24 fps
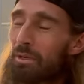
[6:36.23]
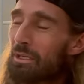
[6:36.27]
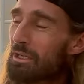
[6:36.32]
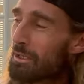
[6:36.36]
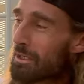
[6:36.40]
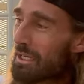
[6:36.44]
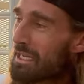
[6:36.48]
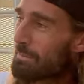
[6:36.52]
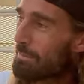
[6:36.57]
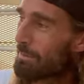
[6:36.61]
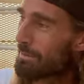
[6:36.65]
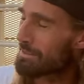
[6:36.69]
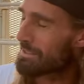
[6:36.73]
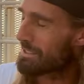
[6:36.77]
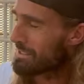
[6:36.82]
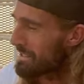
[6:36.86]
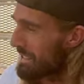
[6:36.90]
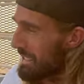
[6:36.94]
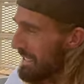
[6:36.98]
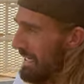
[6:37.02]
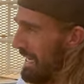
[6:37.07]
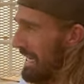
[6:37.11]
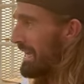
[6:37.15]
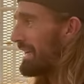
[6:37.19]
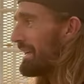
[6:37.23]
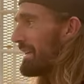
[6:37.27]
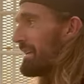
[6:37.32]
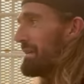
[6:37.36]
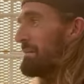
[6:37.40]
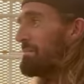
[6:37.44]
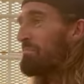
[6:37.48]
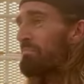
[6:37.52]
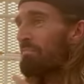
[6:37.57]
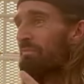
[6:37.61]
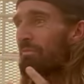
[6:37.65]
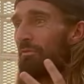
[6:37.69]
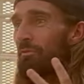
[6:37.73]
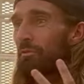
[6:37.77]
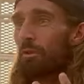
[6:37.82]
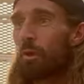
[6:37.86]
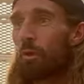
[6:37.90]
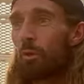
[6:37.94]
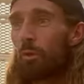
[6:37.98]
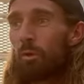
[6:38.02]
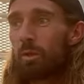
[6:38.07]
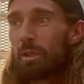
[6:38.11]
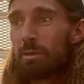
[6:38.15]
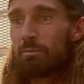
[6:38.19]
not able to say it. For the
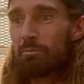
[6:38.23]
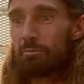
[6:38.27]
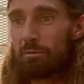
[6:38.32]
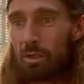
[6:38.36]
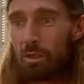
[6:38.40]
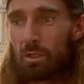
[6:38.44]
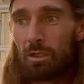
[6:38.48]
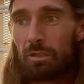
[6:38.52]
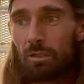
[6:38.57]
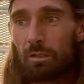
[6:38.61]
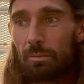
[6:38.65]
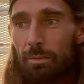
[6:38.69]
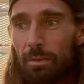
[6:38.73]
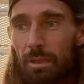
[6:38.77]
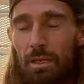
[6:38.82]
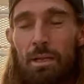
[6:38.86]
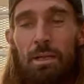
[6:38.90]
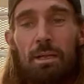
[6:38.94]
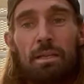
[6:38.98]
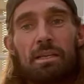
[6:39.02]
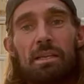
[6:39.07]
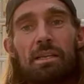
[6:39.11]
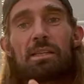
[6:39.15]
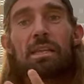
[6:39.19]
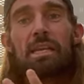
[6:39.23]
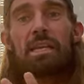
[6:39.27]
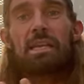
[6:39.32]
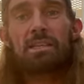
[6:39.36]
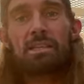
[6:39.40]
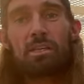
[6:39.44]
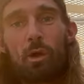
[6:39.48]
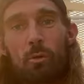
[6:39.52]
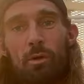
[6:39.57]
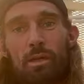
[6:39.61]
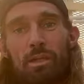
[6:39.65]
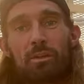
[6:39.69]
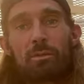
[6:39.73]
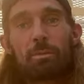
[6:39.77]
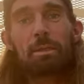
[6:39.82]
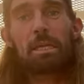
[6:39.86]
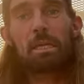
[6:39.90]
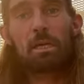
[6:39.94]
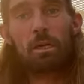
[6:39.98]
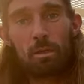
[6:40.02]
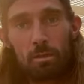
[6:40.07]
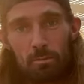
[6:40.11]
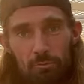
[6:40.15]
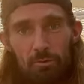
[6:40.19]
All-In Run Club, then it's going to be
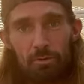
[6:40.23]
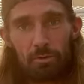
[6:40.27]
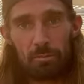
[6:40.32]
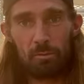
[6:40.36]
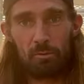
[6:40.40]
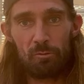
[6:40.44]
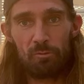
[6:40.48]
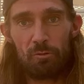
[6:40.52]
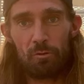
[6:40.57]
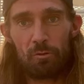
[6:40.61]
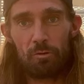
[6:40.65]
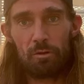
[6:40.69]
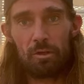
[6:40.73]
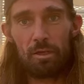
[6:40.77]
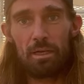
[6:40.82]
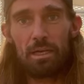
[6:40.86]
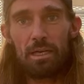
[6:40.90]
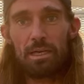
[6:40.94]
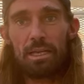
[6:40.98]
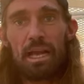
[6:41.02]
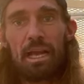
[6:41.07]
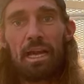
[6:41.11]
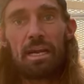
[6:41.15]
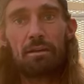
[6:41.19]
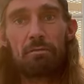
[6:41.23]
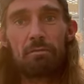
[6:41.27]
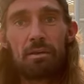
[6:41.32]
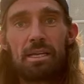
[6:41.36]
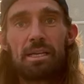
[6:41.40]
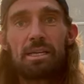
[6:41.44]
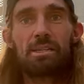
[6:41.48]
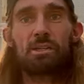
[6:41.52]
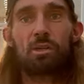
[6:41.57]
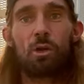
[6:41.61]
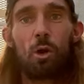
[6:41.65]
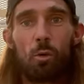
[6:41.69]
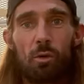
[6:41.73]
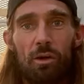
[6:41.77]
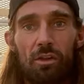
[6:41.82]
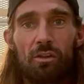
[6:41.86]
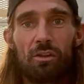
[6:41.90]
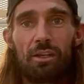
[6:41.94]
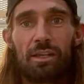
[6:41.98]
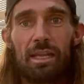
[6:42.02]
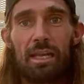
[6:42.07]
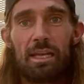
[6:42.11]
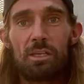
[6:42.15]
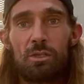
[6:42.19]
comfortable for her, and her heart rate is going
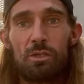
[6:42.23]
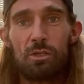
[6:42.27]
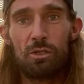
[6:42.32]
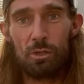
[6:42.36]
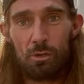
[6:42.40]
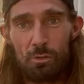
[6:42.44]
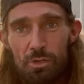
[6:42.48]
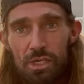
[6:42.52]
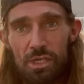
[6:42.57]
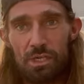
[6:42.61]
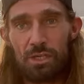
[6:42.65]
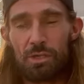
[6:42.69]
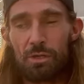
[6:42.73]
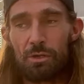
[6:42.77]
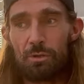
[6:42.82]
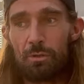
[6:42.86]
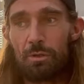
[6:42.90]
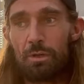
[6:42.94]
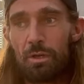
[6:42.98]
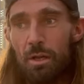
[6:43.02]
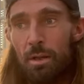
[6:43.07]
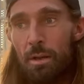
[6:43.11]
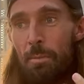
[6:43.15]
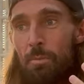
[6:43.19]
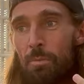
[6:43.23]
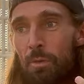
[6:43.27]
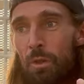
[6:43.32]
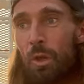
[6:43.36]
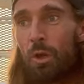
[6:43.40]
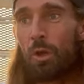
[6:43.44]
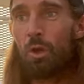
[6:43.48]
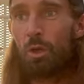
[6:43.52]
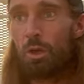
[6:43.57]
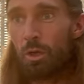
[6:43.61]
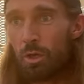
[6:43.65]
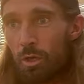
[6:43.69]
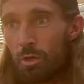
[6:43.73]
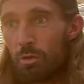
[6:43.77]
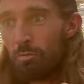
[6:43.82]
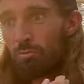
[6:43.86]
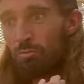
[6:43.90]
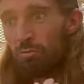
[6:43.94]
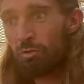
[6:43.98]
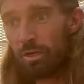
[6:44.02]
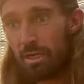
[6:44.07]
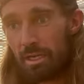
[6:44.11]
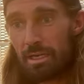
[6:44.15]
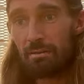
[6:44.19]
to get used to her
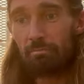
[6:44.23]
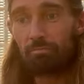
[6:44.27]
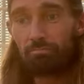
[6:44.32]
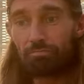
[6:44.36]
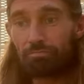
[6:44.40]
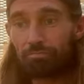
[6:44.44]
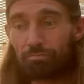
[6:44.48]
running